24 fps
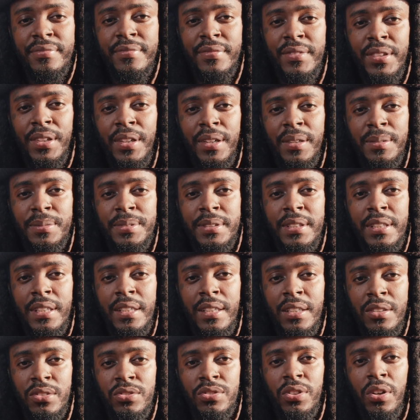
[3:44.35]
You know what I'm saying?
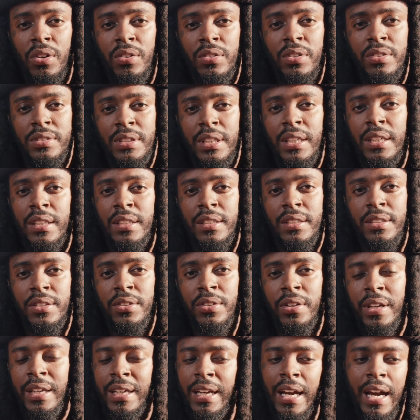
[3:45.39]
Control your dick.
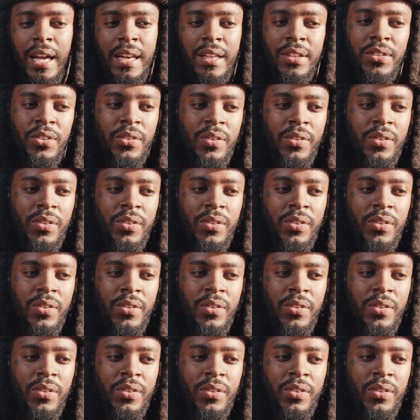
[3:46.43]
You ain't gotta.